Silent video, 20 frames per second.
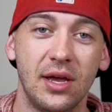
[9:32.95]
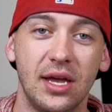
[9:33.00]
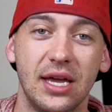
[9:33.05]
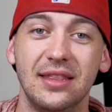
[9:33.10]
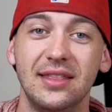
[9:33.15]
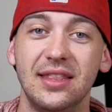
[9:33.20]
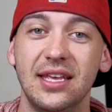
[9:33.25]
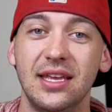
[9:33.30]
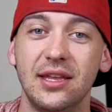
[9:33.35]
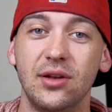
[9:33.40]

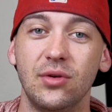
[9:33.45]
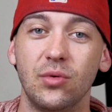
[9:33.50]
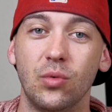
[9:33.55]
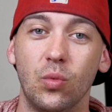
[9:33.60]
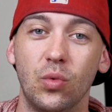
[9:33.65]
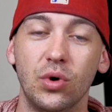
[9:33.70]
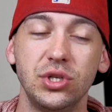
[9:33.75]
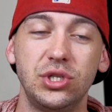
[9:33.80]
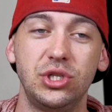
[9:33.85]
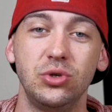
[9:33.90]
and then
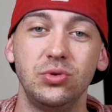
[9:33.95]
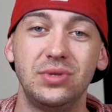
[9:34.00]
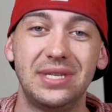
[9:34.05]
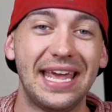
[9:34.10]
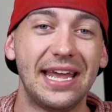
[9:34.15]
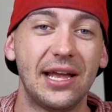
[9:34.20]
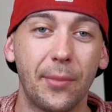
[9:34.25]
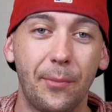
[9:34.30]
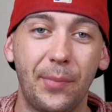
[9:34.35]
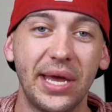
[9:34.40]
once you
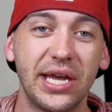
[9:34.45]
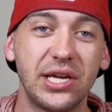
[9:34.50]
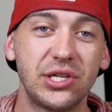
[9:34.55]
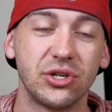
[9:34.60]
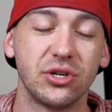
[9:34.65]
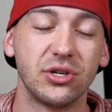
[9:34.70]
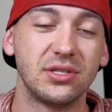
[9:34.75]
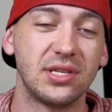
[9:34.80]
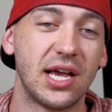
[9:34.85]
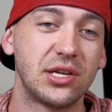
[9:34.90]
take a
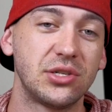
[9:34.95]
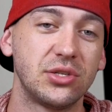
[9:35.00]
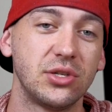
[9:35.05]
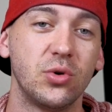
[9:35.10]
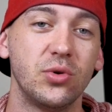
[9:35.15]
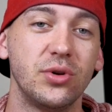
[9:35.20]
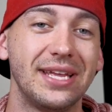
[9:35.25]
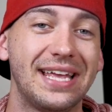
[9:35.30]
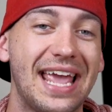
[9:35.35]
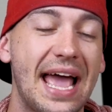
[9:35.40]
picture, it's actually
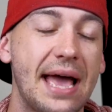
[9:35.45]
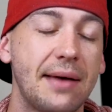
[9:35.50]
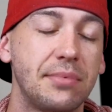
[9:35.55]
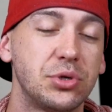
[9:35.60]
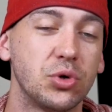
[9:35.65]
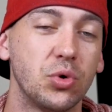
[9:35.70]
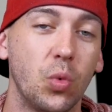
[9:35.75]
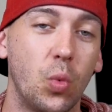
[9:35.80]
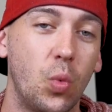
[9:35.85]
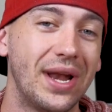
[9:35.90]
going to
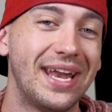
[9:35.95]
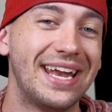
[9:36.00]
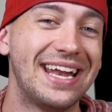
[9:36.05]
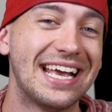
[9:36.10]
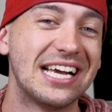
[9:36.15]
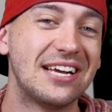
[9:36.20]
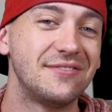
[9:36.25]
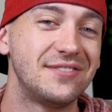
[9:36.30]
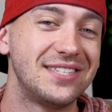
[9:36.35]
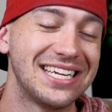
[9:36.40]
capture
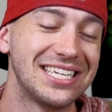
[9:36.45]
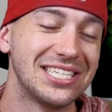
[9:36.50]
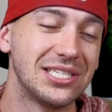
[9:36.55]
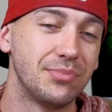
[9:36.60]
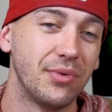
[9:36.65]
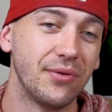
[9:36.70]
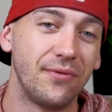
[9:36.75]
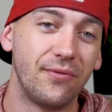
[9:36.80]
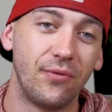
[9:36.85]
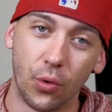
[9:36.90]
1.5 seconds
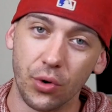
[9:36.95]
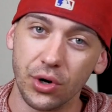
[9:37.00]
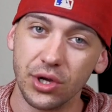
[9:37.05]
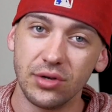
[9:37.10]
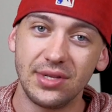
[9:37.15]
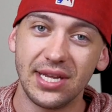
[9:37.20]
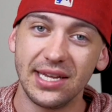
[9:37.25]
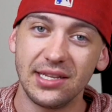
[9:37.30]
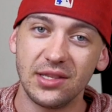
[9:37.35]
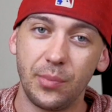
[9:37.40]
before you
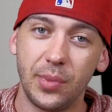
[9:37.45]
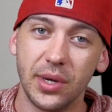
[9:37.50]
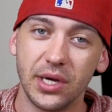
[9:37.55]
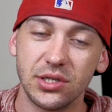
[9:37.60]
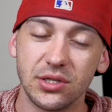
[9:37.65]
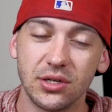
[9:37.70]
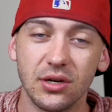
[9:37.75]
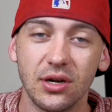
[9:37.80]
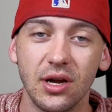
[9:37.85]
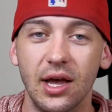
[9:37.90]
take the
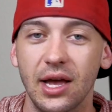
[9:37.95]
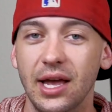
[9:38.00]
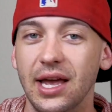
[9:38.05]
picture,